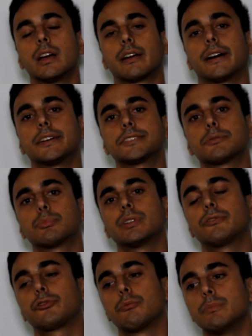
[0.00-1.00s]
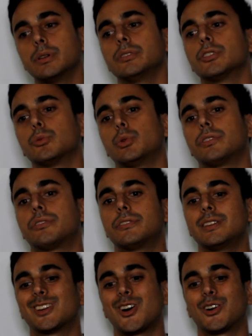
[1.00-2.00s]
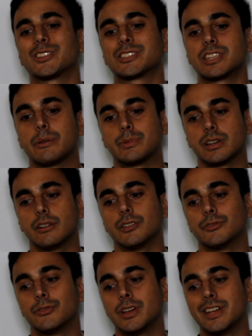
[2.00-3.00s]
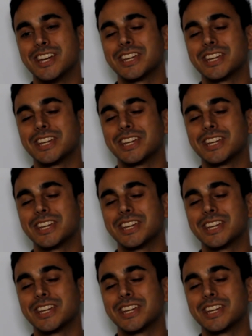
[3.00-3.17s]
Guys are pretty familiar with the concept of